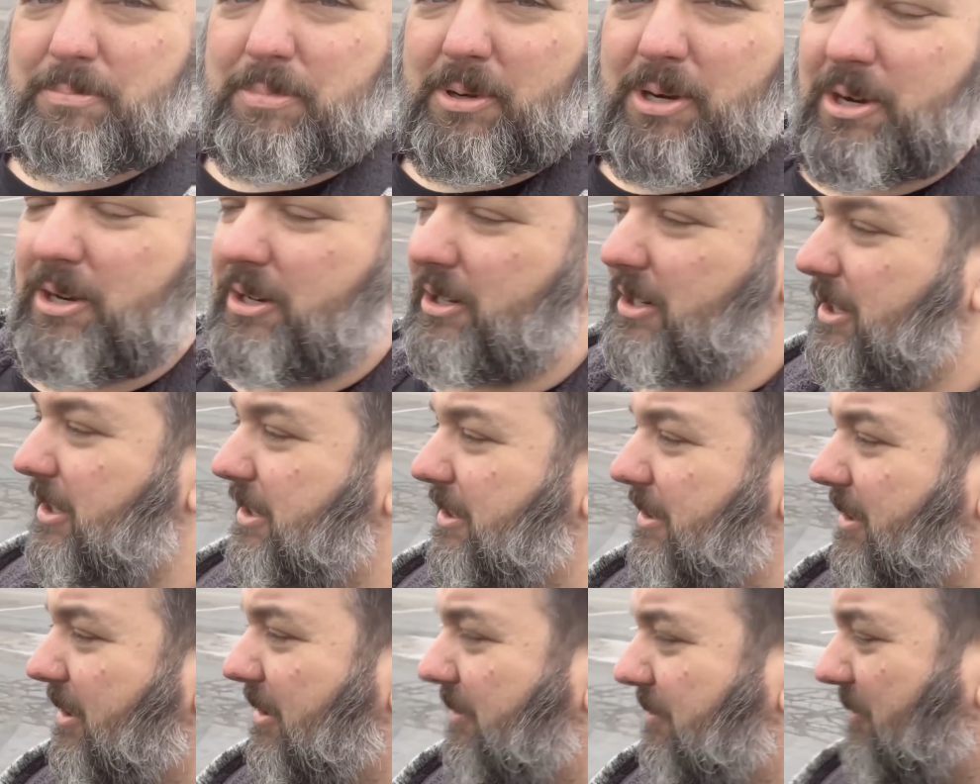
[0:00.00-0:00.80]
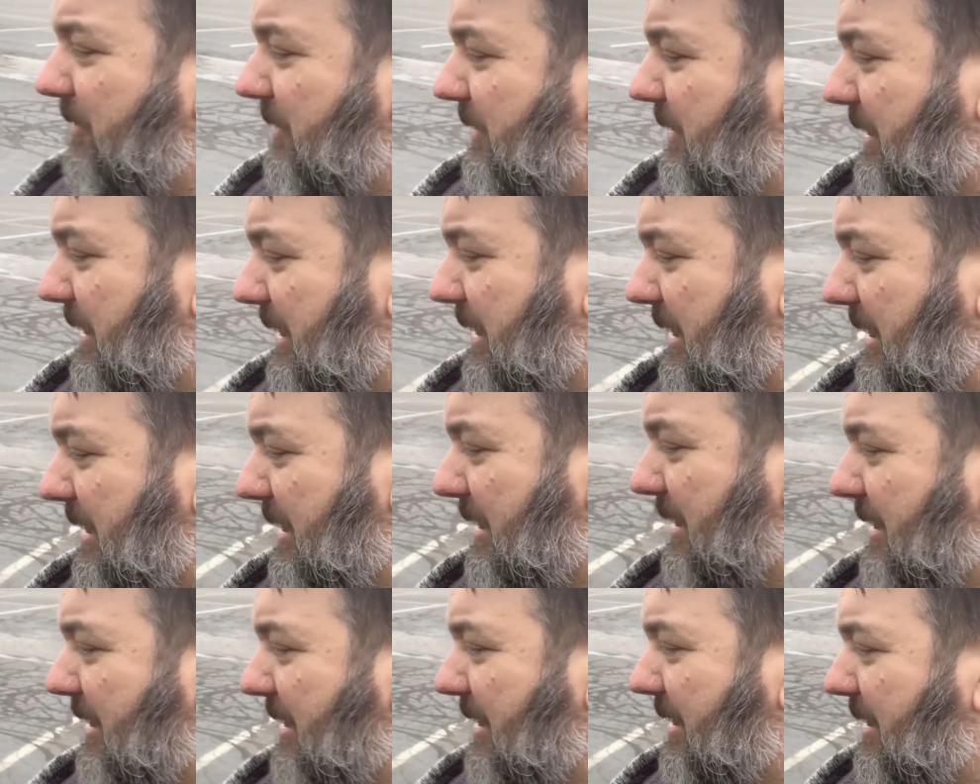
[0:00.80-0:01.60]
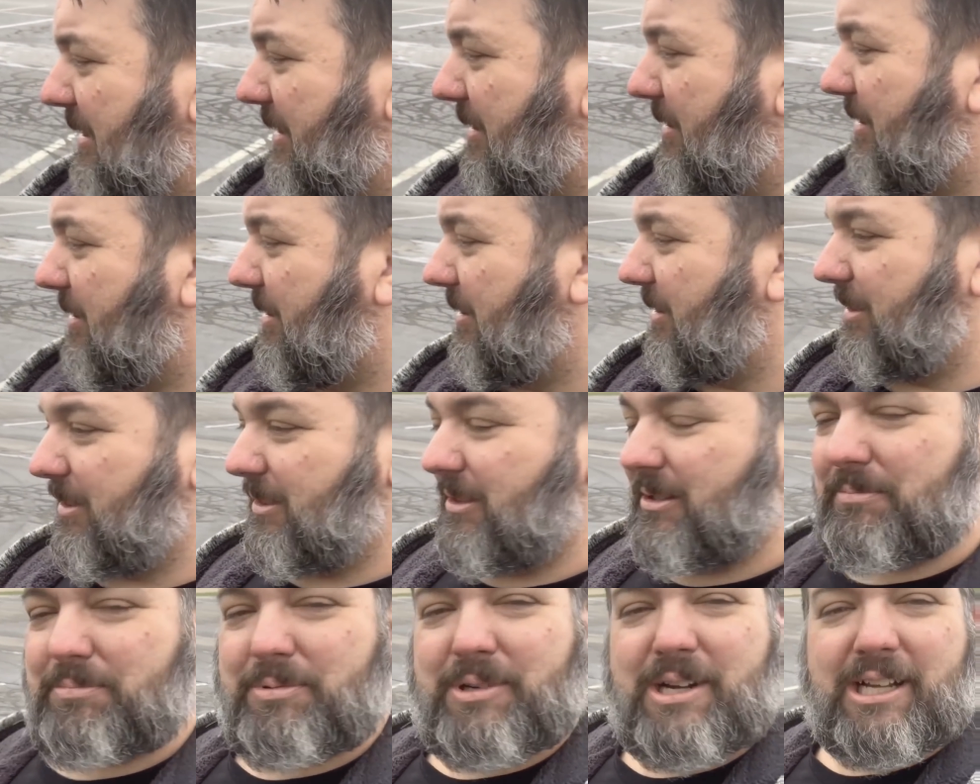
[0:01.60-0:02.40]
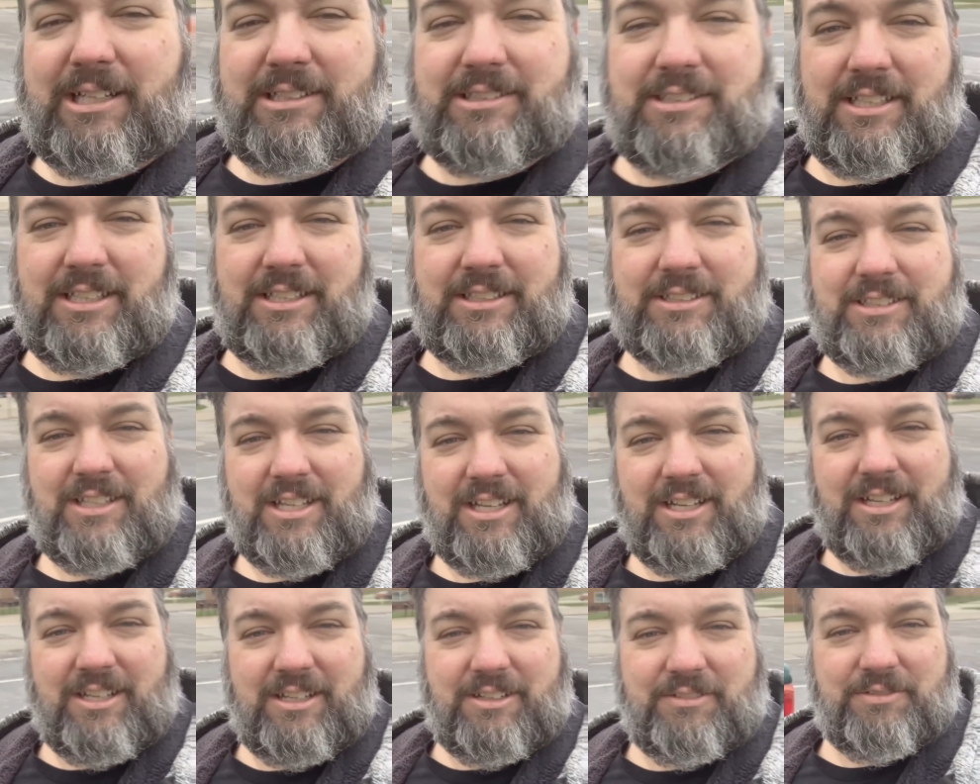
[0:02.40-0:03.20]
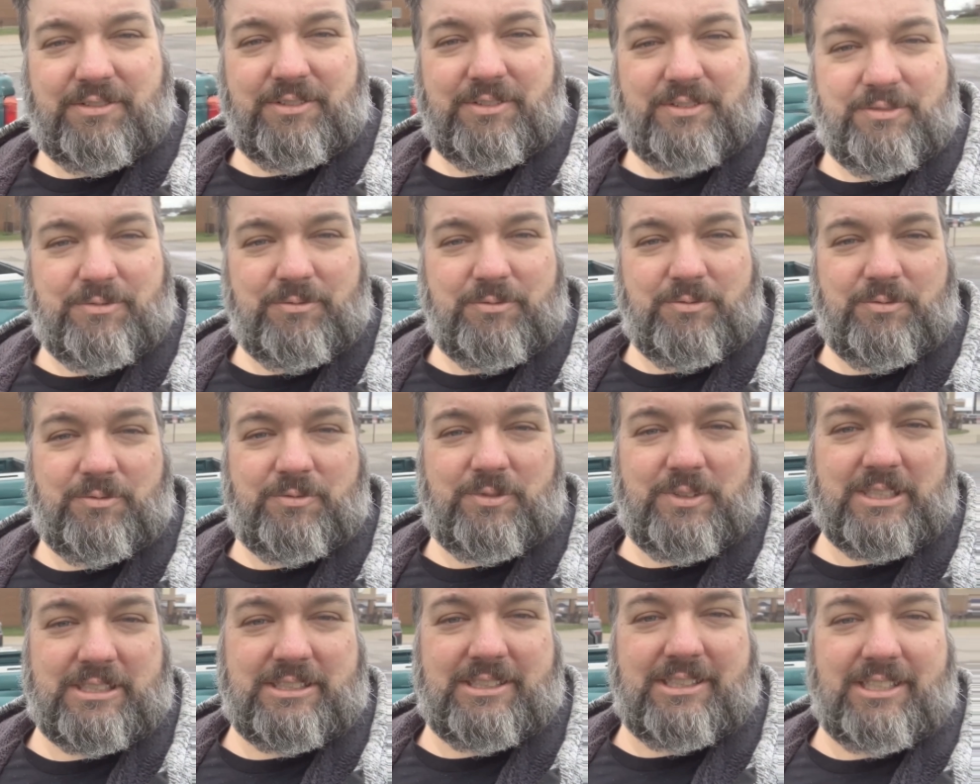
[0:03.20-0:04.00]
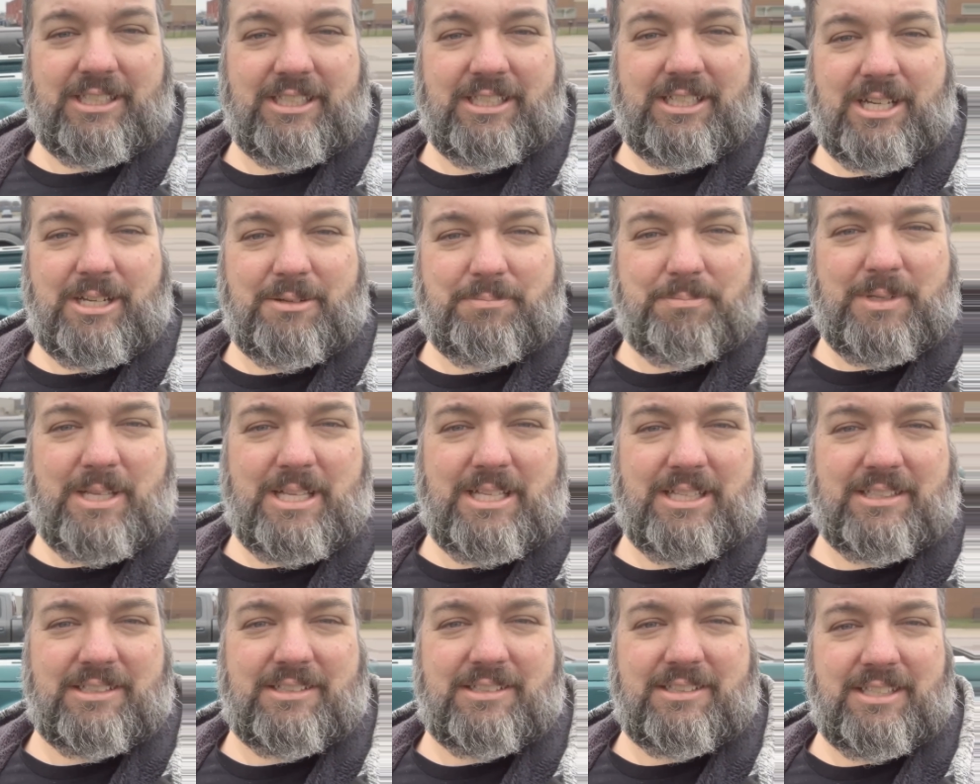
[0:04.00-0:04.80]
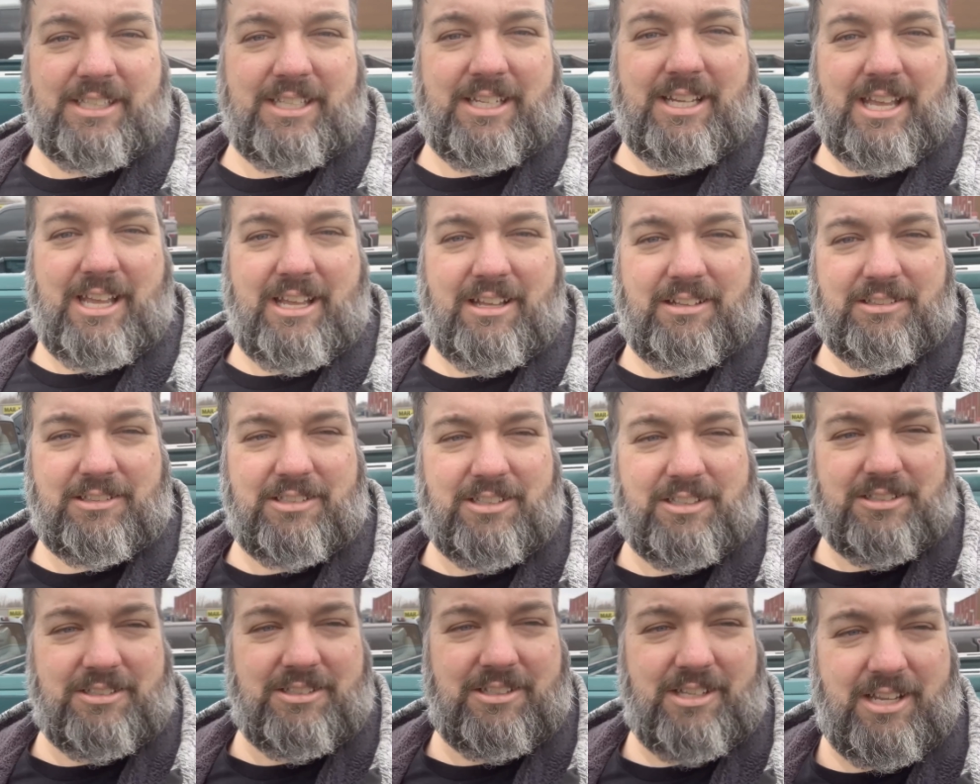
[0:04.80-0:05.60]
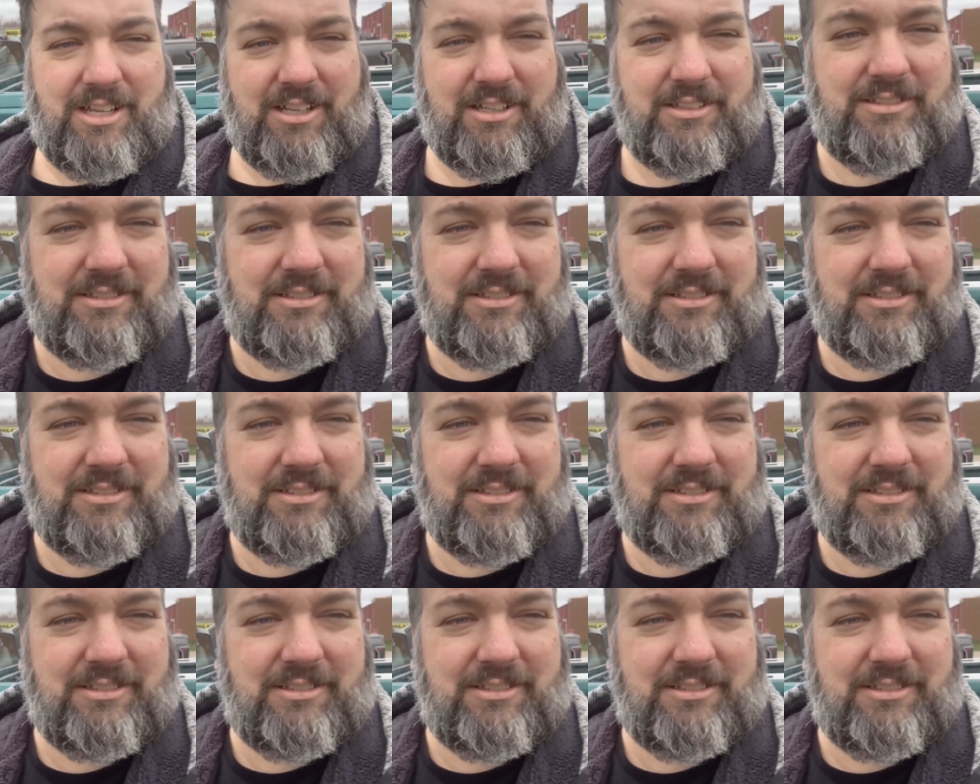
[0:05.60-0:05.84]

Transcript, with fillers: part of the process of fixing it up and seeing how it turns out.